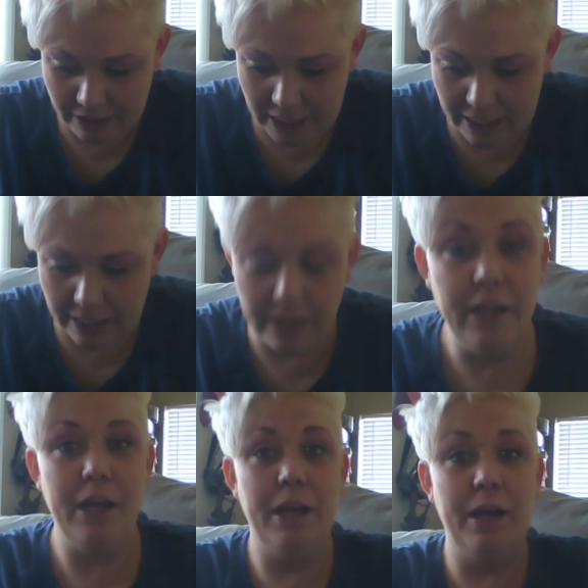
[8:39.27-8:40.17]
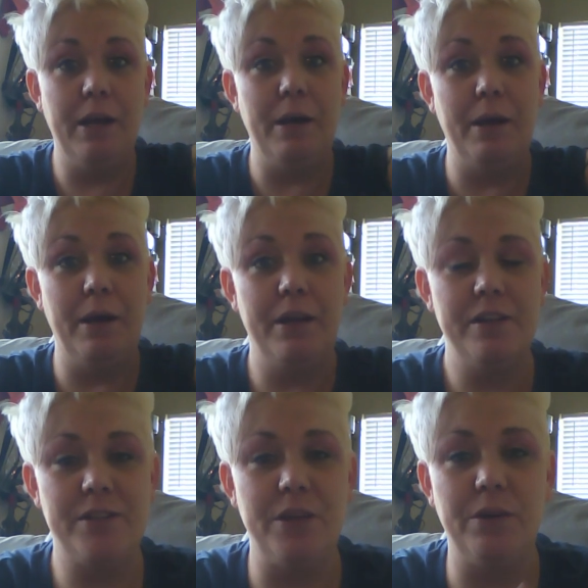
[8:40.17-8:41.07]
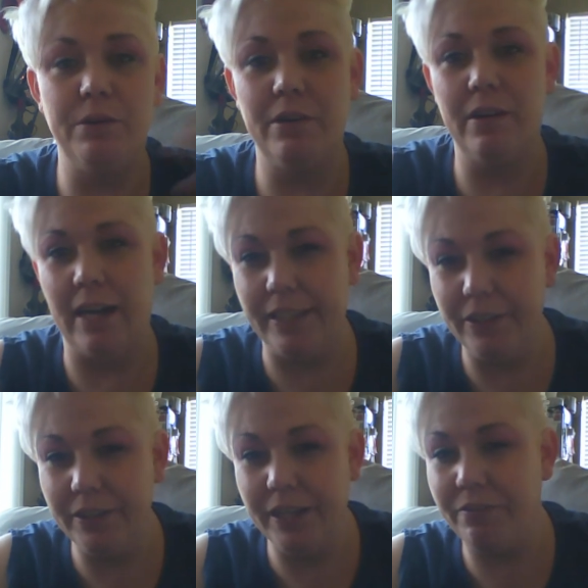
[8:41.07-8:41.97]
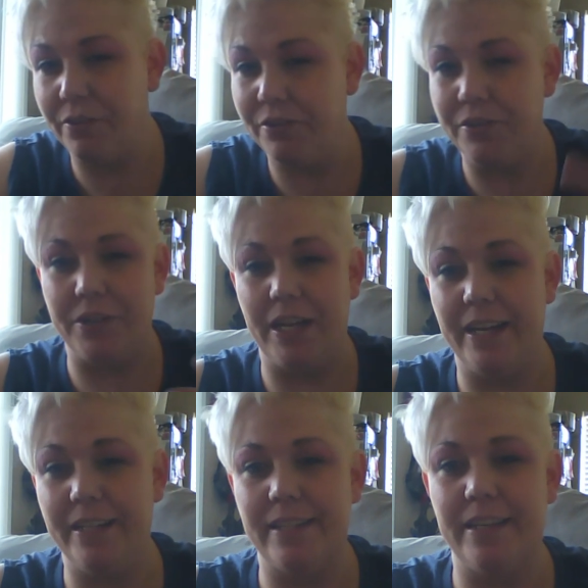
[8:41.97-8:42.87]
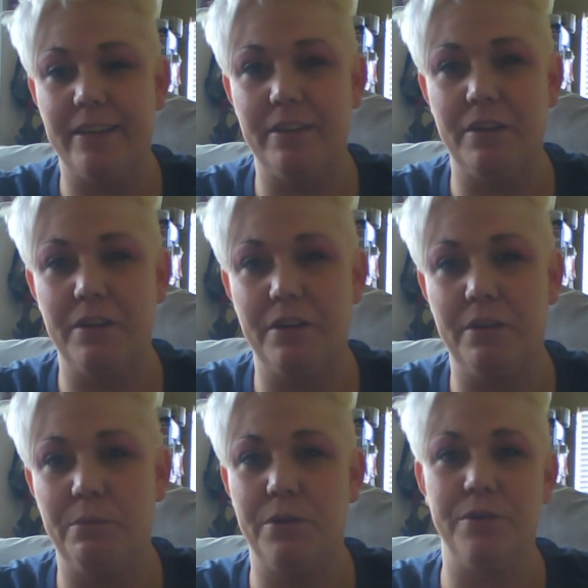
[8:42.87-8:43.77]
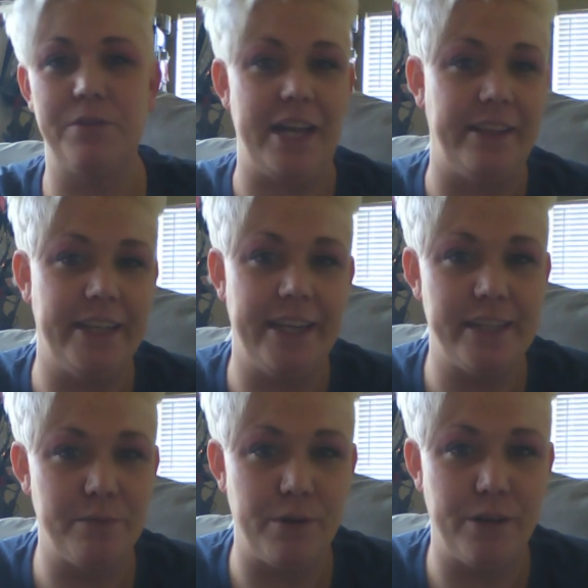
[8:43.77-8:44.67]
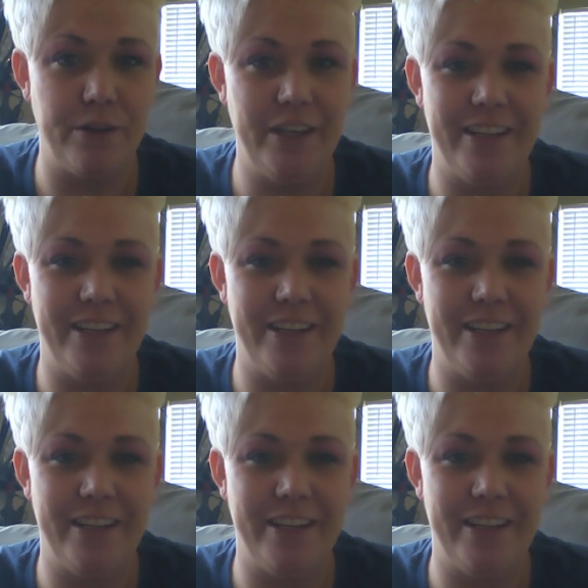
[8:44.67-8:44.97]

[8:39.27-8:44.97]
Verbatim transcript: Uh, so I know like Fourth of July is like one of those holidays where